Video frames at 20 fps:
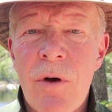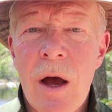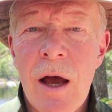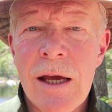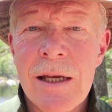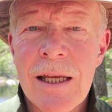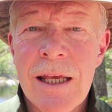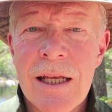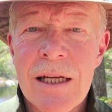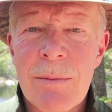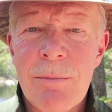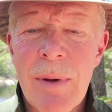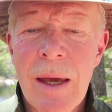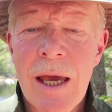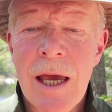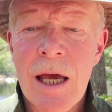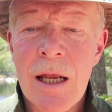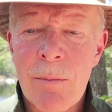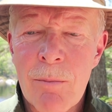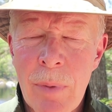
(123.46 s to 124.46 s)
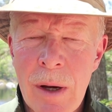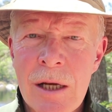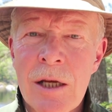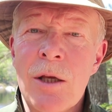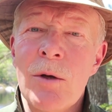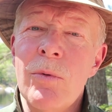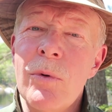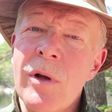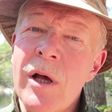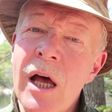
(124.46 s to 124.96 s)
fried in a pan, but
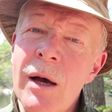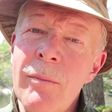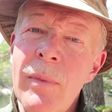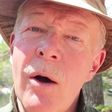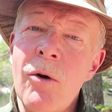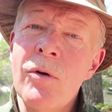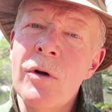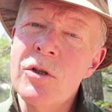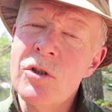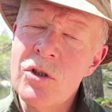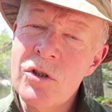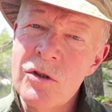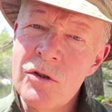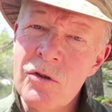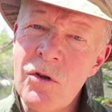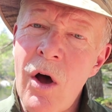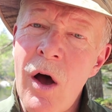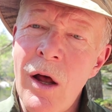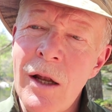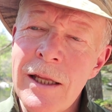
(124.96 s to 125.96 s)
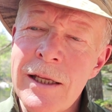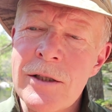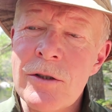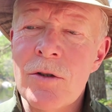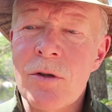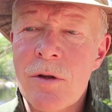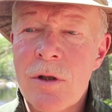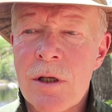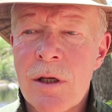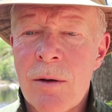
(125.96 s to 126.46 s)
it will come out solid
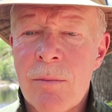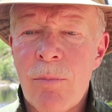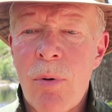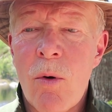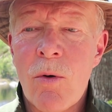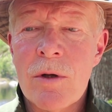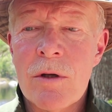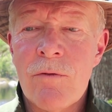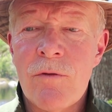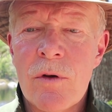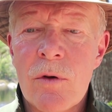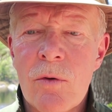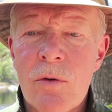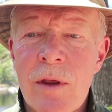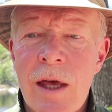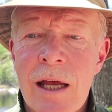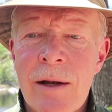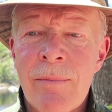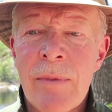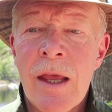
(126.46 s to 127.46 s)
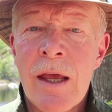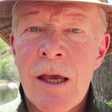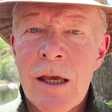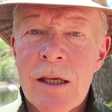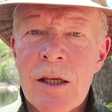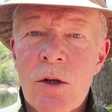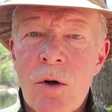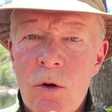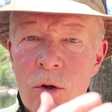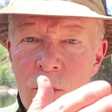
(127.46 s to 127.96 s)
to the point of view that,
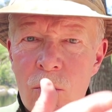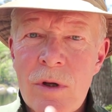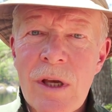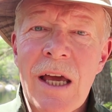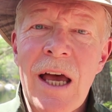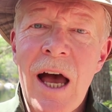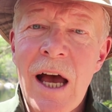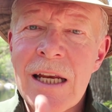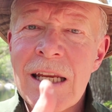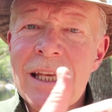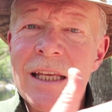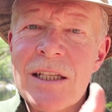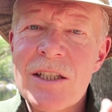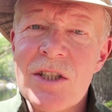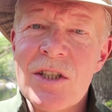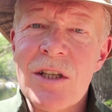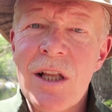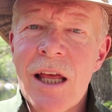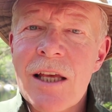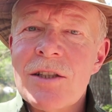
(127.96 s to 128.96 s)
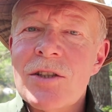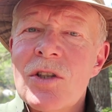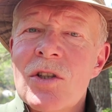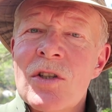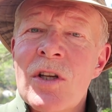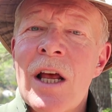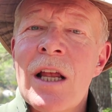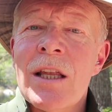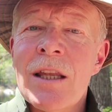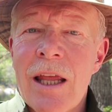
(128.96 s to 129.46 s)
you know, you cut it in
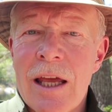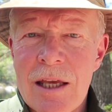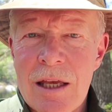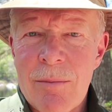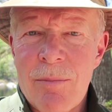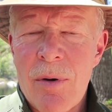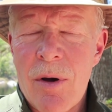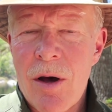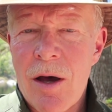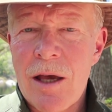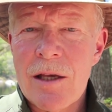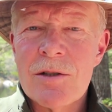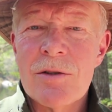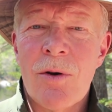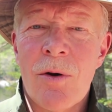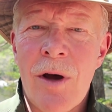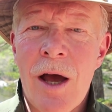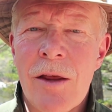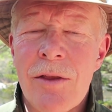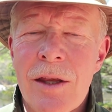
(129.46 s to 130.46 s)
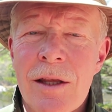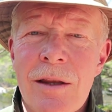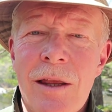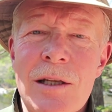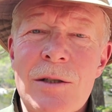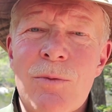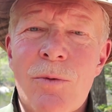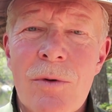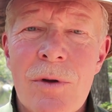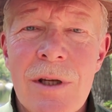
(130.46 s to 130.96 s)
slices like a pie. So I think
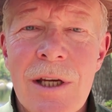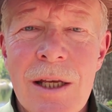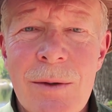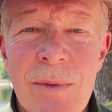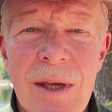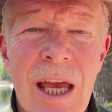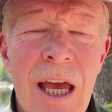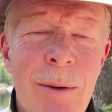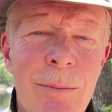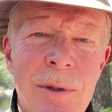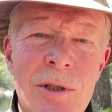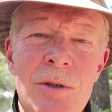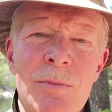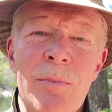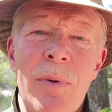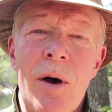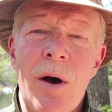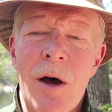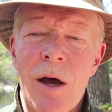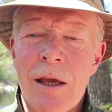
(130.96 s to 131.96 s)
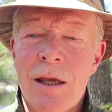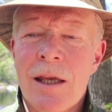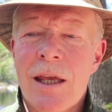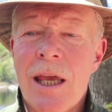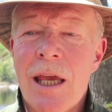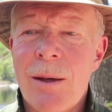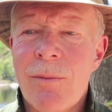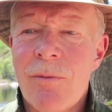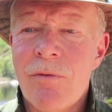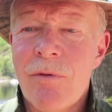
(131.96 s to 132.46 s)
that's where the name cabbage pie
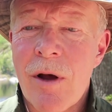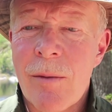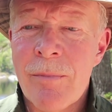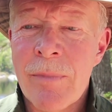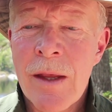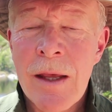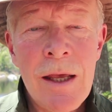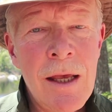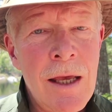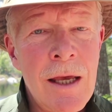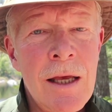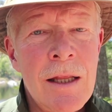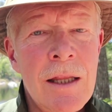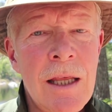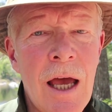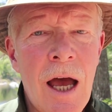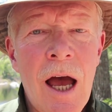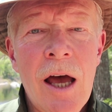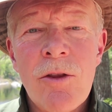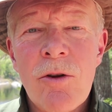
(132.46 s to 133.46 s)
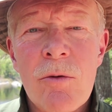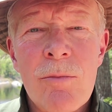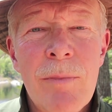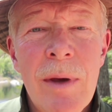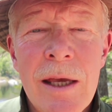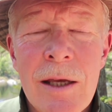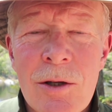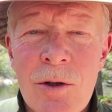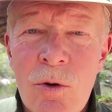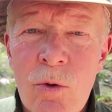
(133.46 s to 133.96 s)
came from. The other
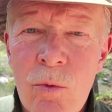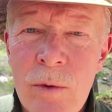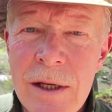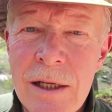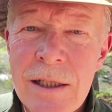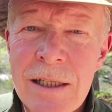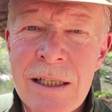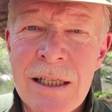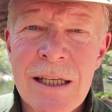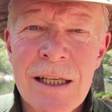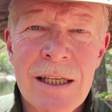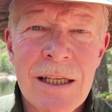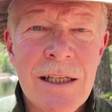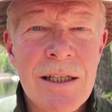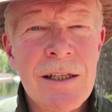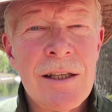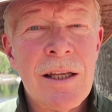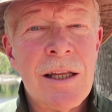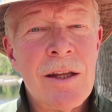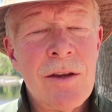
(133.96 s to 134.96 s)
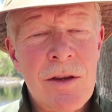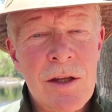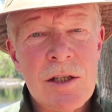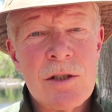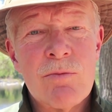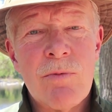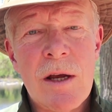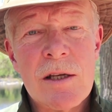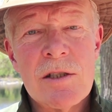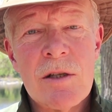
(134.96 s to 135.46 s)
main ingredient in
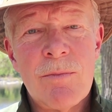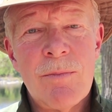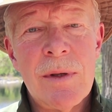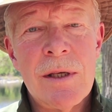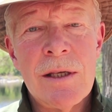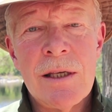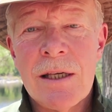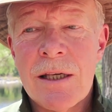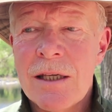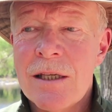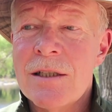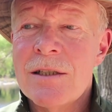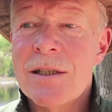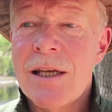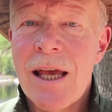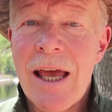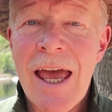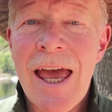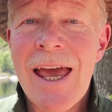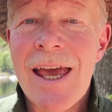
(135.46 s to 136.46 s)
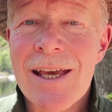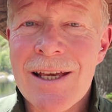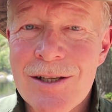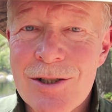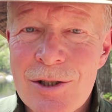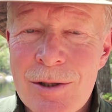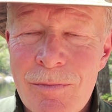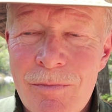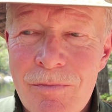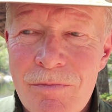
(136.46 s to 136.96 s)
this recipe is
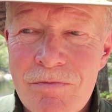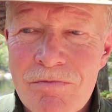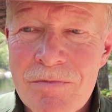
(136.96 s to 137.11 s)
eggs.